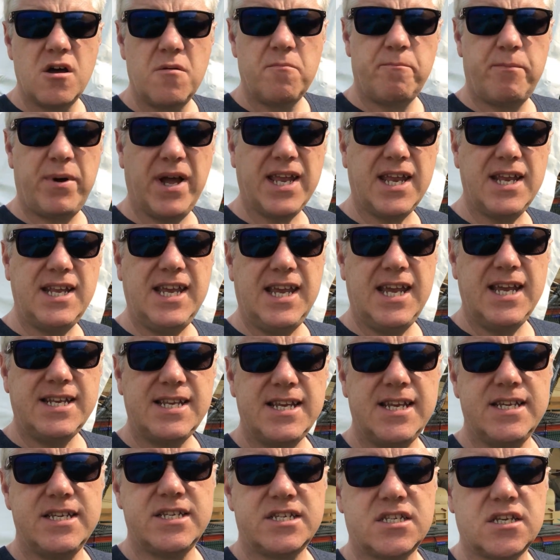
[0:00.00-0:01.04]
Back in the
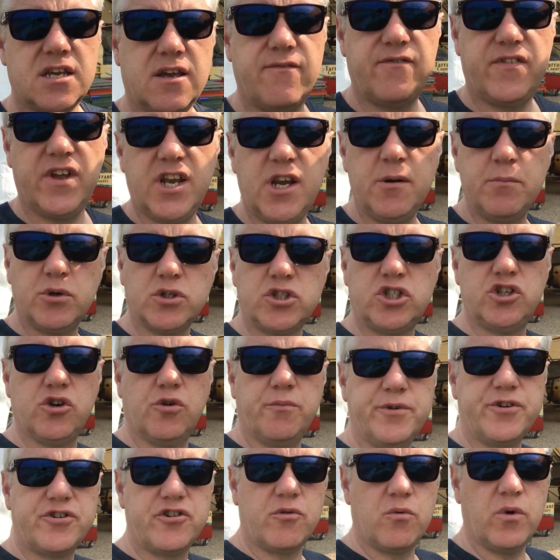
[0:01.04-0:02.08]
80s, variable
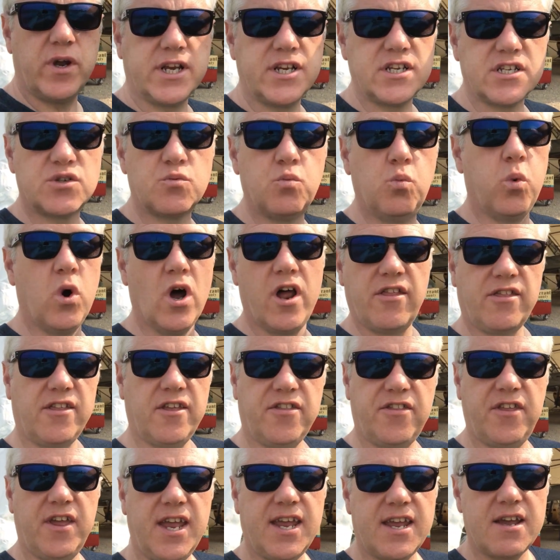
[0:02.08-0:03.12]
geometry wings were the
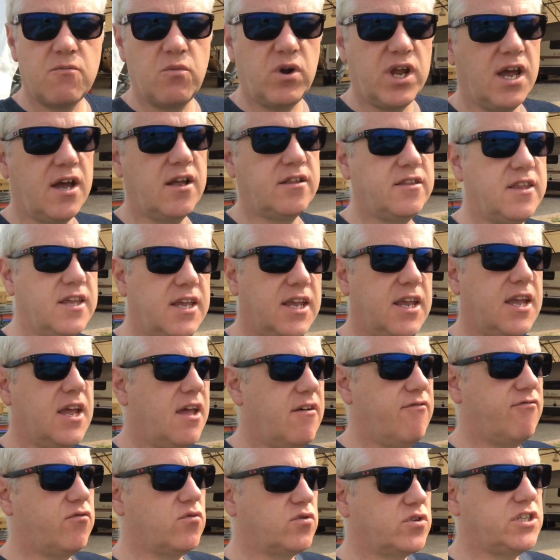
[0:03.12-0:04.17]
thing. We had the
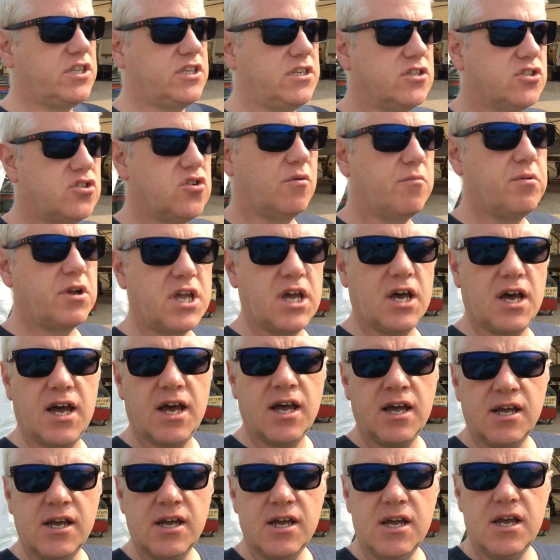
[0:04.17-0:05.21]
F-14 Tomcat.
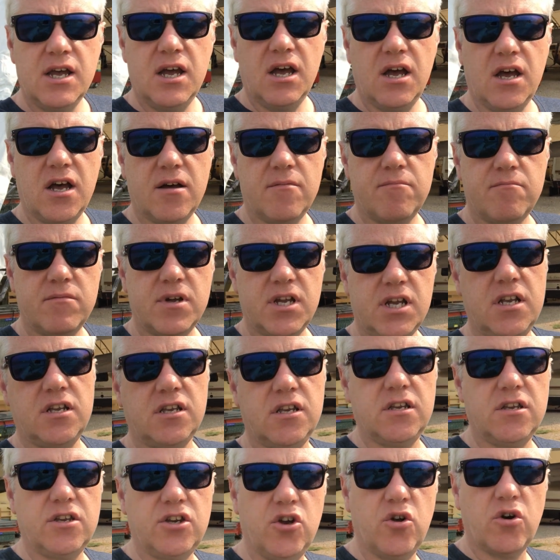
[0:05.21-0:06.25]

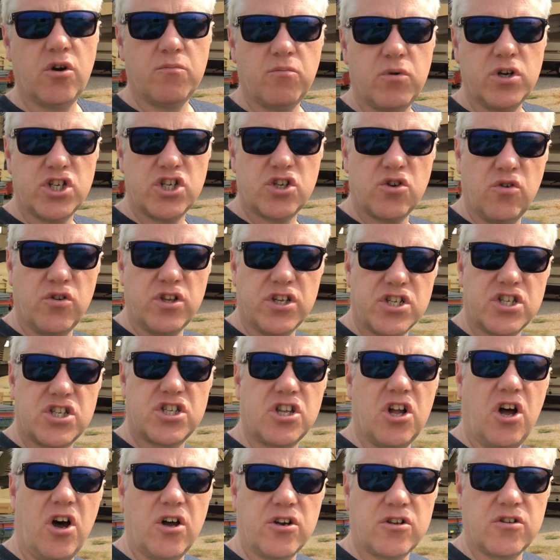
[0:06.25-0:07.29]
In Europe, we saw the
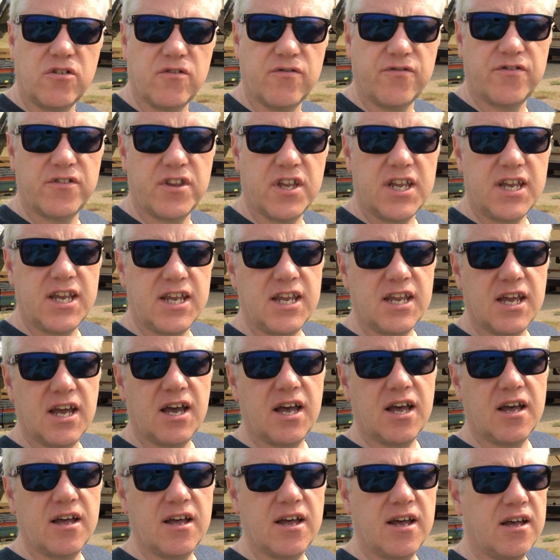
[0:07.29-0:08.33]
start of the
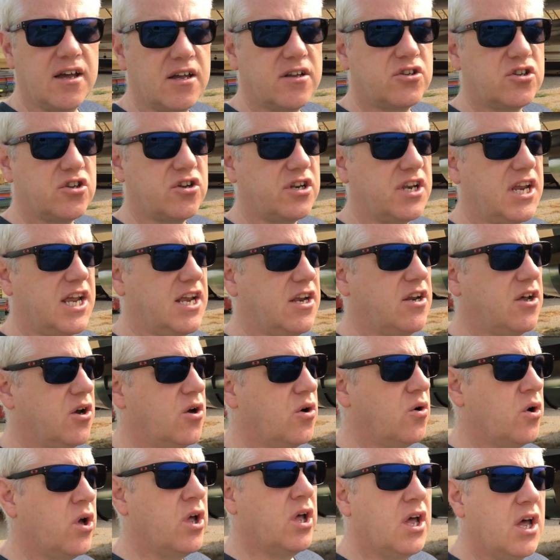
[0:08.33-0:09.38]

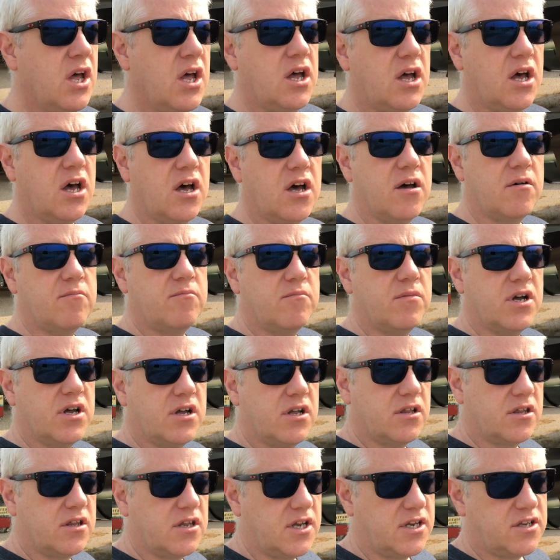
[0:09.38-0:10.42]
Tornado.
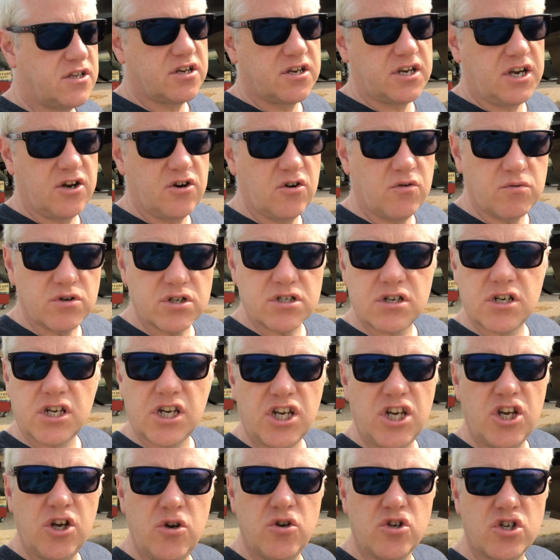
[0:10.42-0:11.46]
The Tornado was
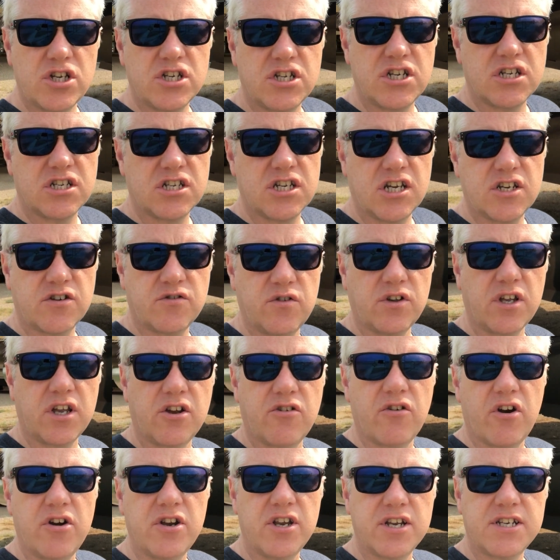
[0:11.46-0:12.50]
hugely successful in
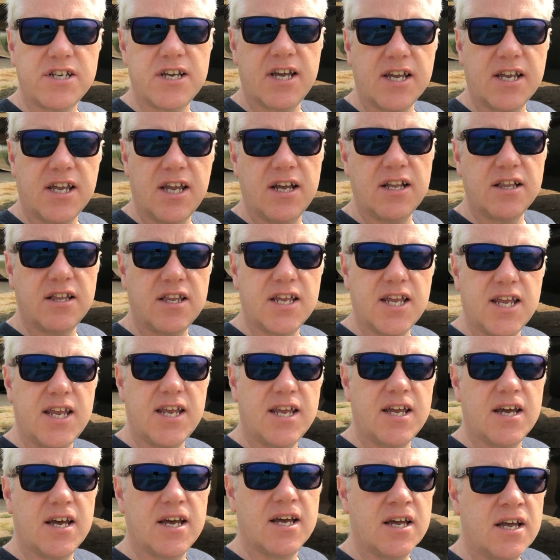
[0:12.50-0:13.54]
ground attack and
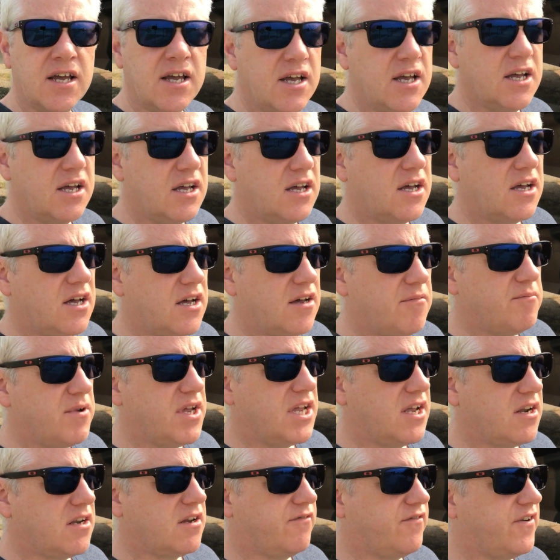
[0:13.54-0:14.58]
the
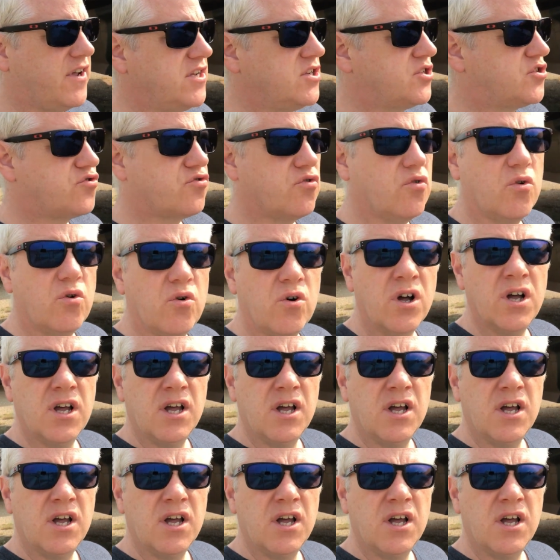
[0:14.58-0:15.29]
air defence role.